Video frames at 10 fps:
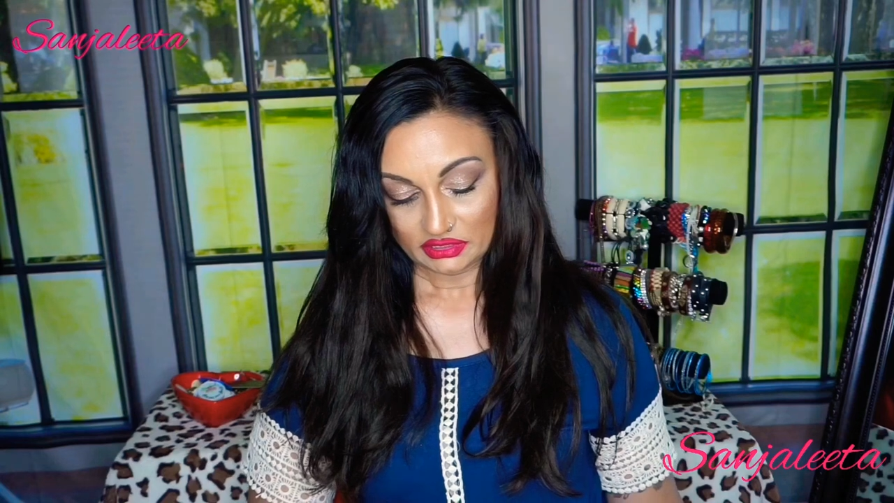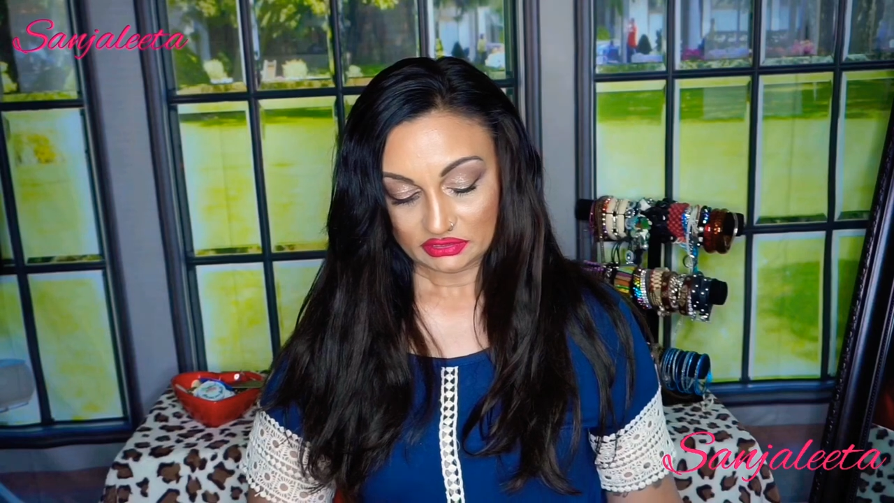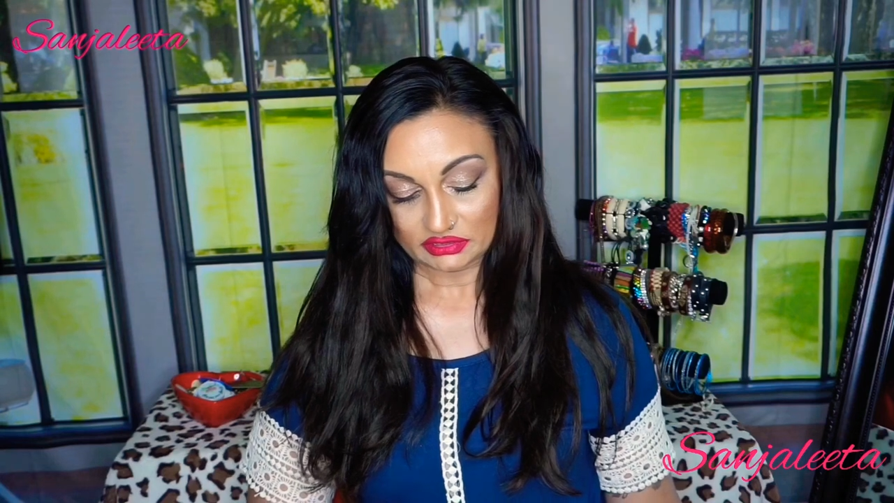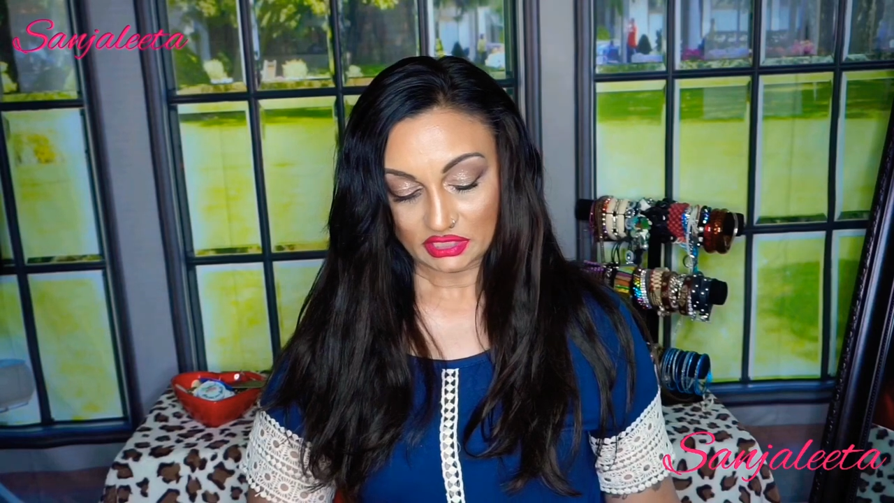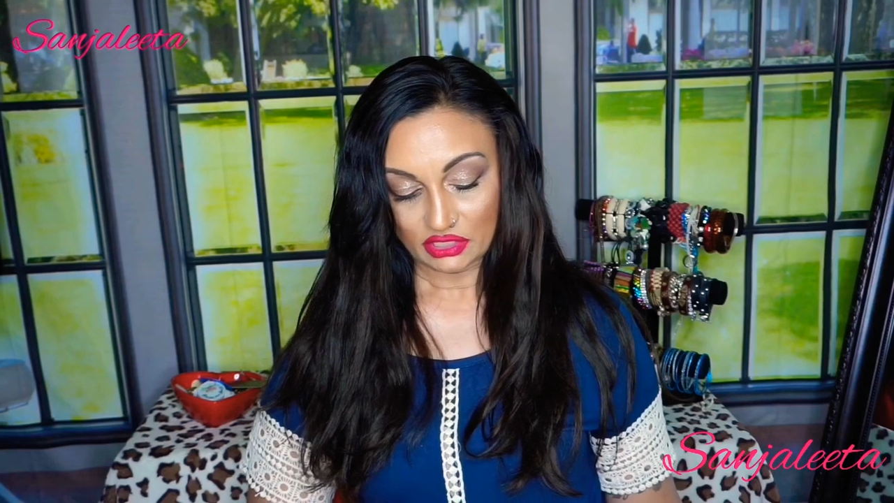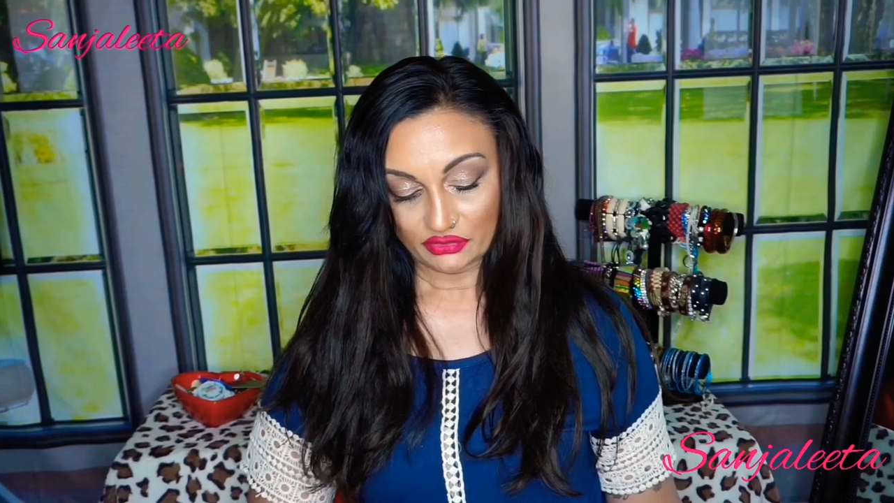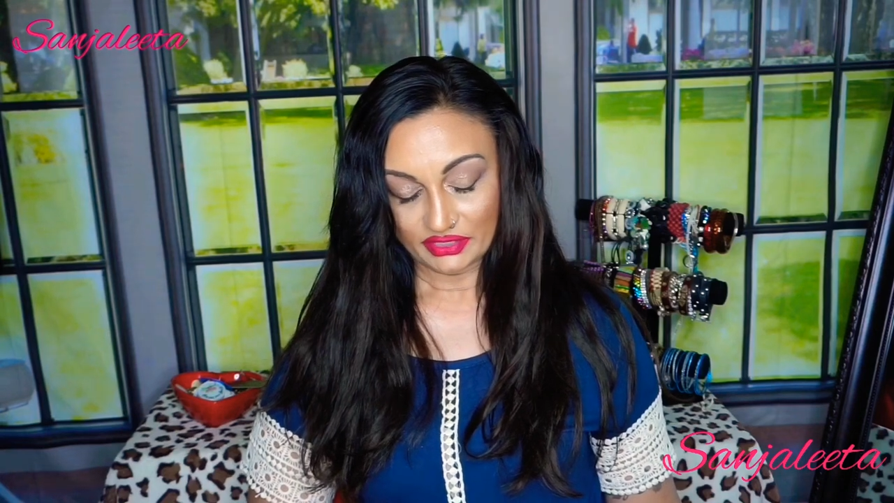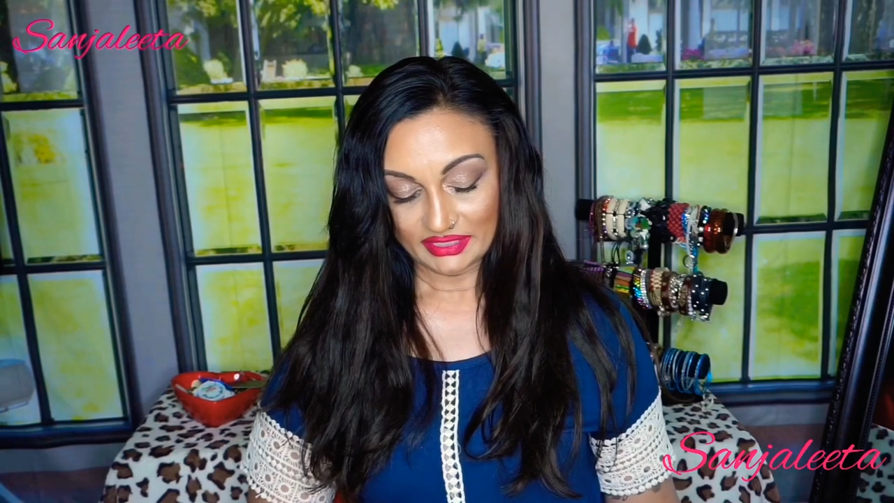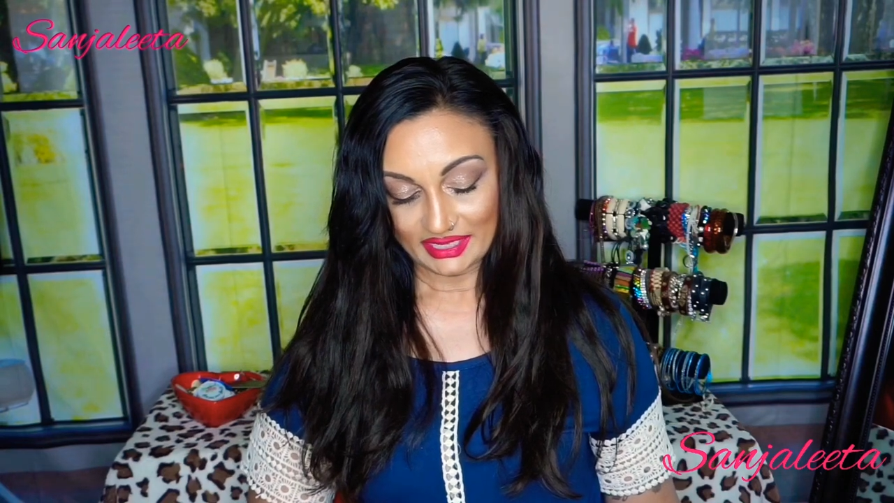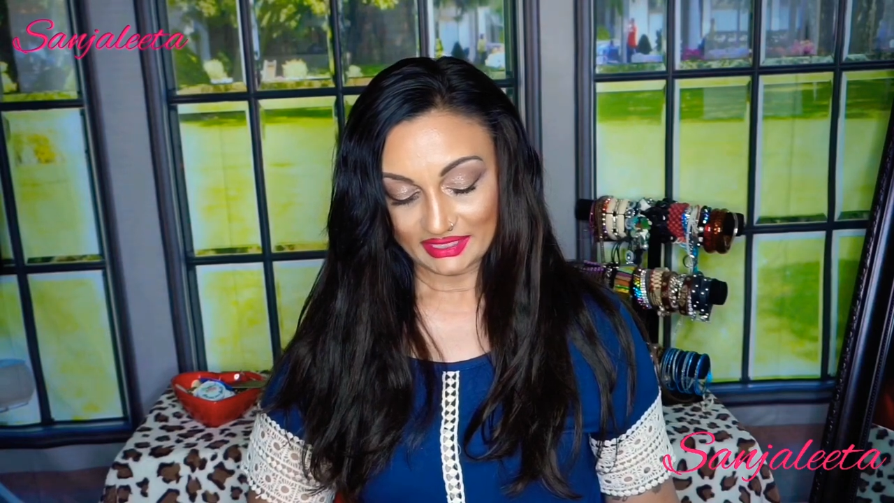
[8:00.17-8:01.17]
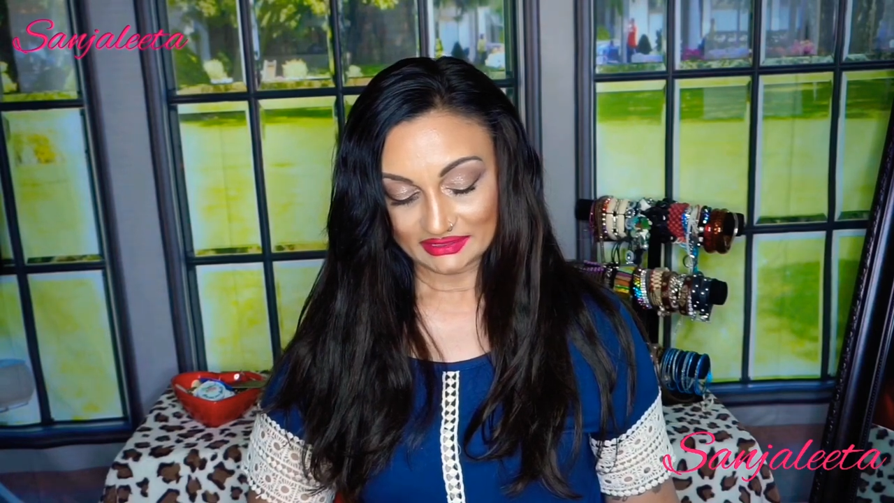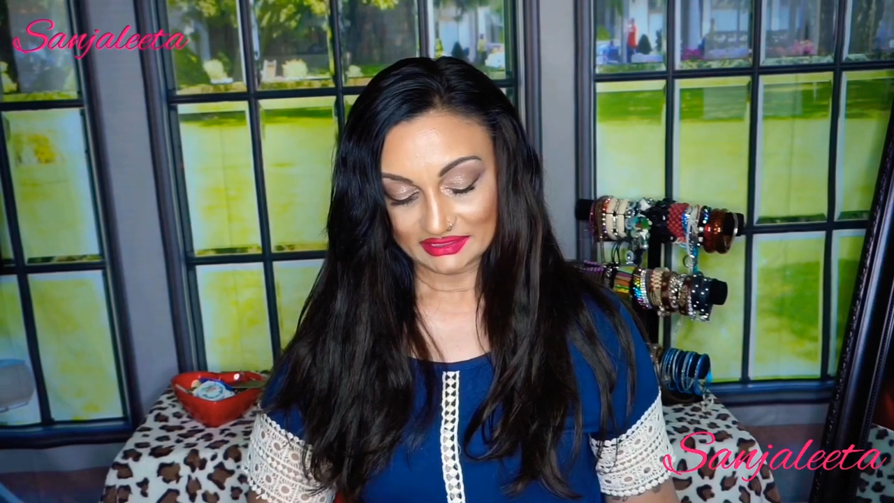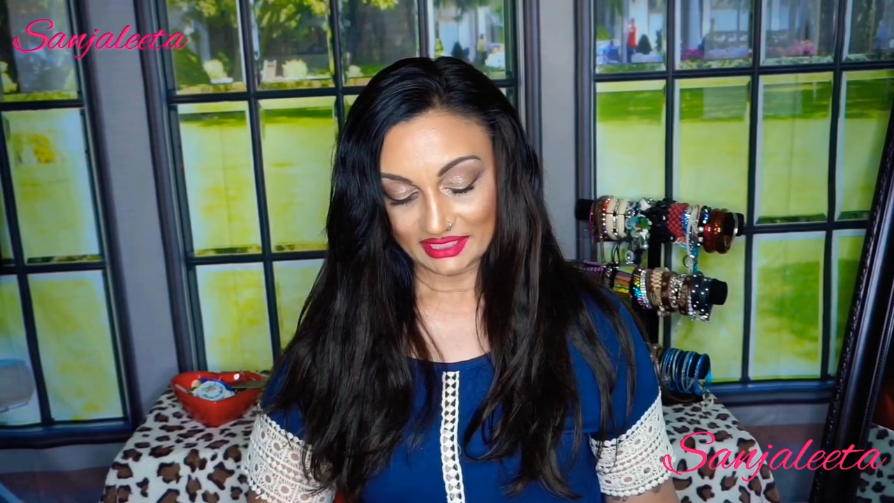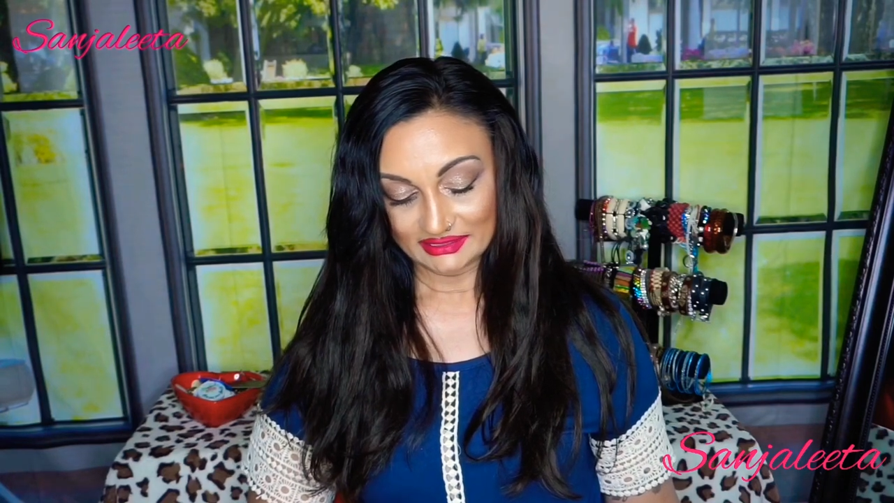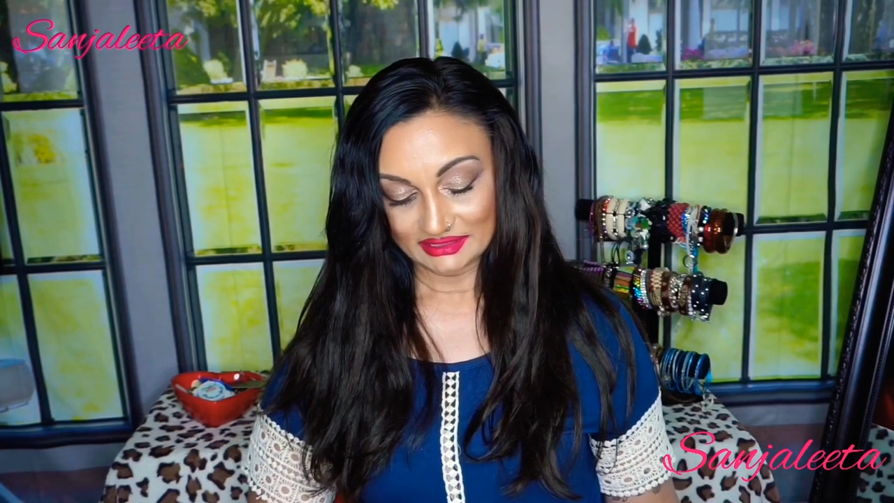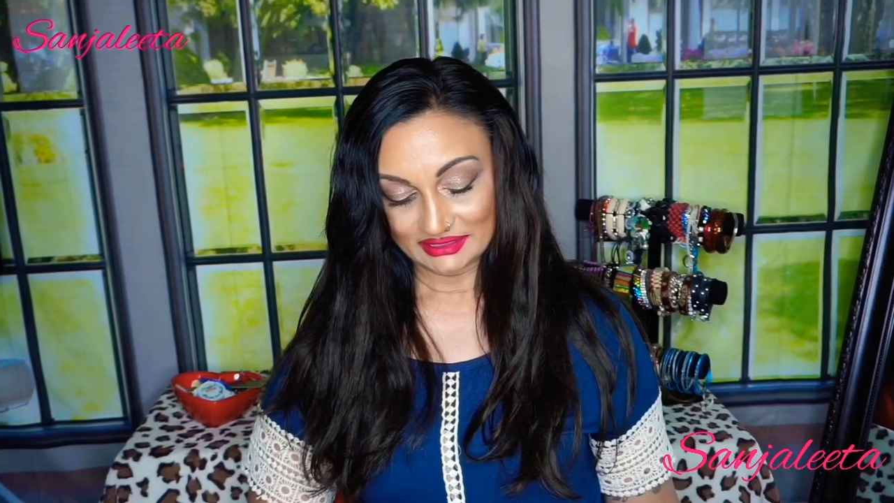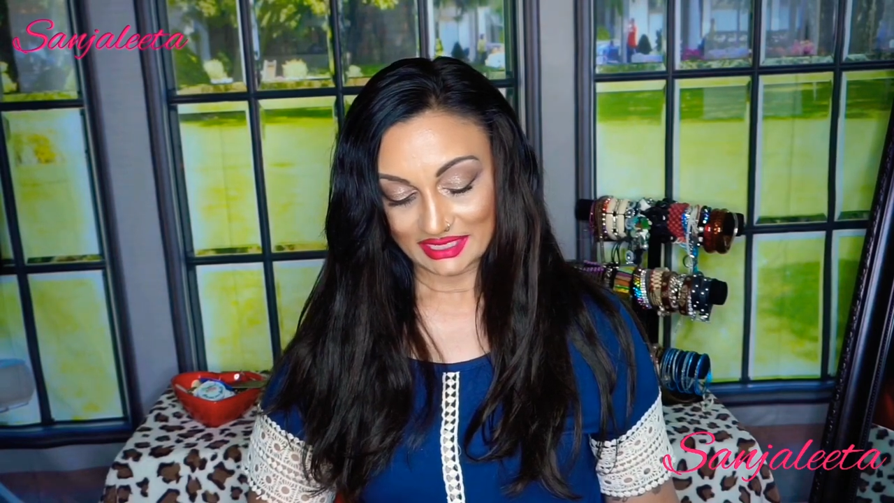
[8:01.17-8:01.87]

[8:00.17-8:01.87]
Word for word: So next I did